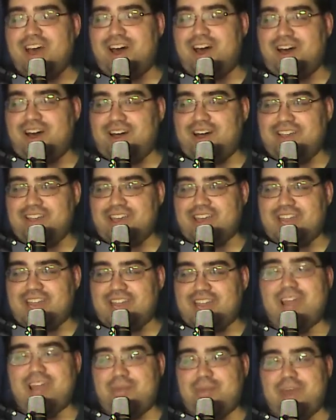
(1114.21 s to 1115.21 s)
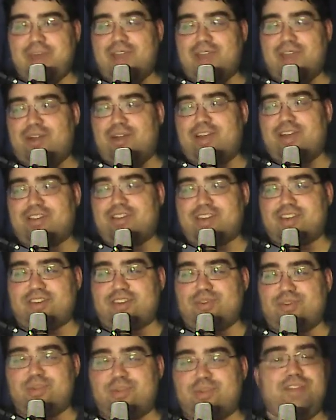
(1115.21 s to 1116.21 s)
uh, like an anime, or I discuss
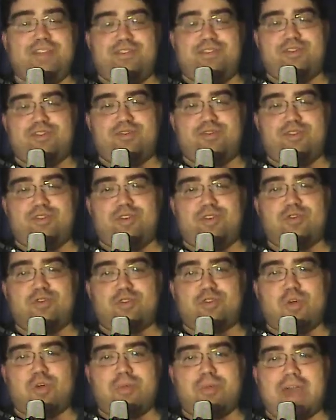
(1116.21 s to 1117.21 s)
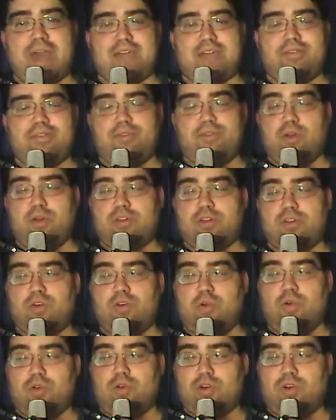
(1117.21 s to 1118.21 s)
two television shows going back and forth,
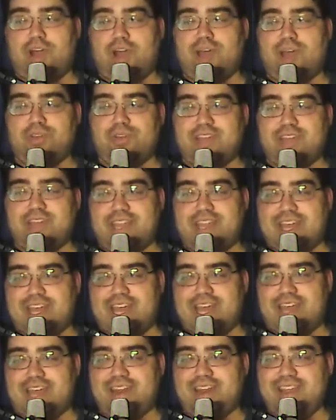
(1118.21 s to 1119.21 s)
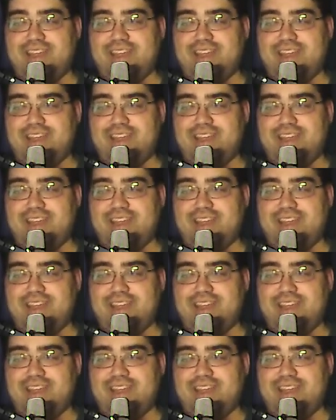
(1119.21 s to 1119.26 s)
or I'm looking at